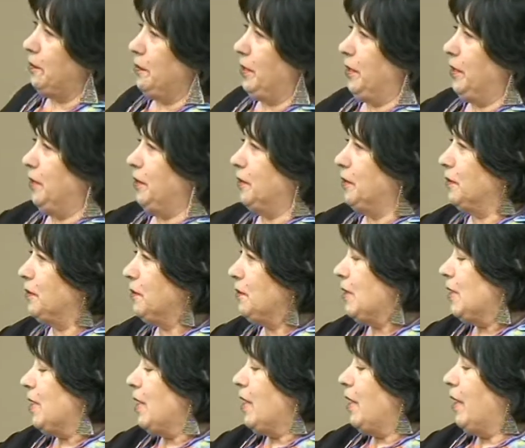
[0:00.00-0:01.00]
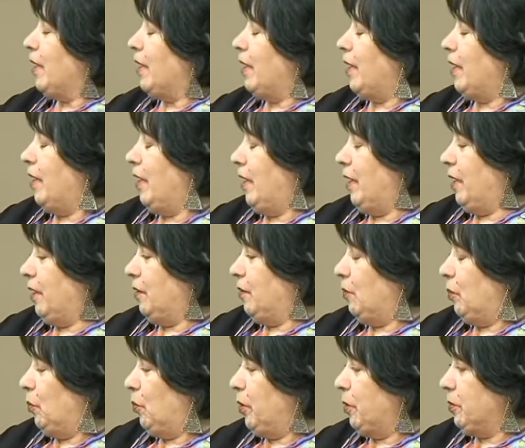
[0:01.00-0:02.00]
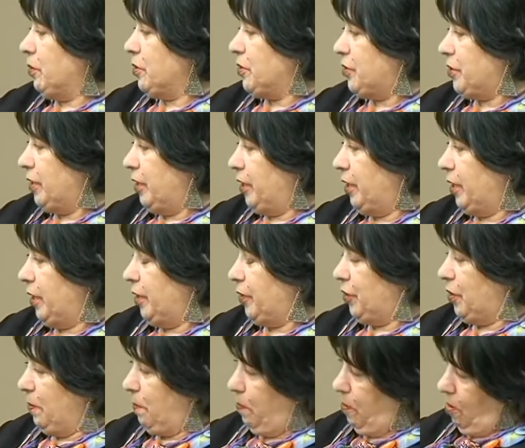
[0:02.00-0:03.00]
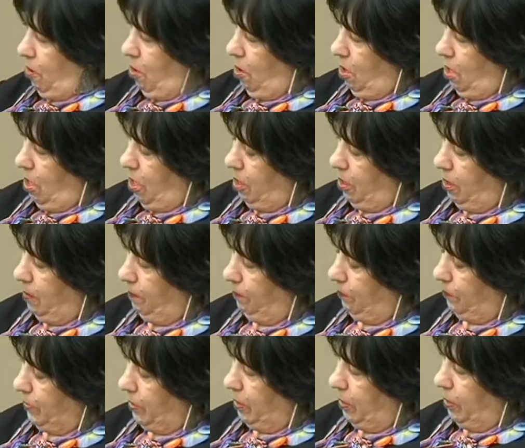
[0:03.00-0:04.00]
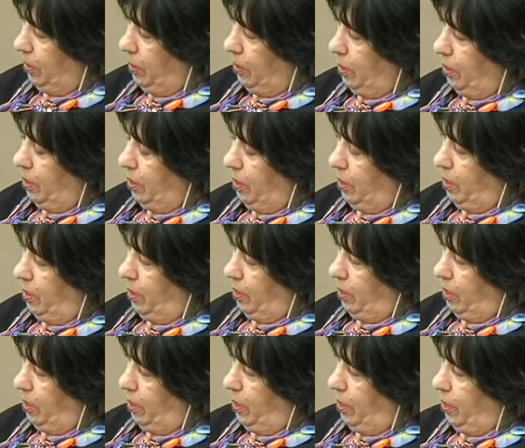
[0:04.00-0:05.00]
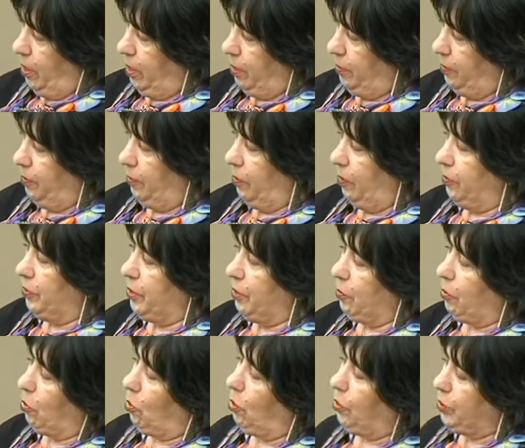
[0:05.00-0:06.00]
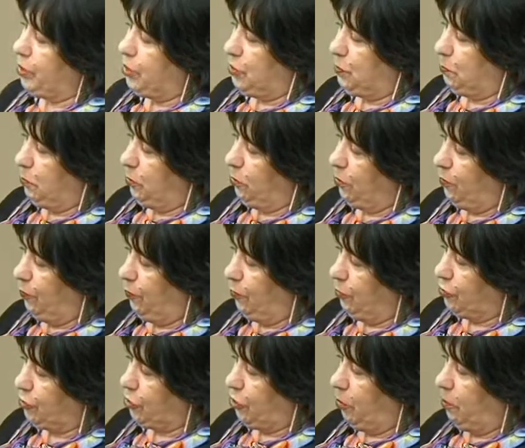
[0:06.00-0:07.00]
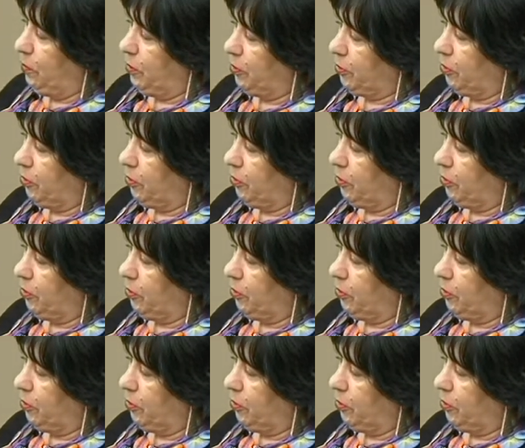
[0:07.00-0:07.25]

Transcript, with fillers: Maiden. And we were sitting at the bar, and there were all these beautiful German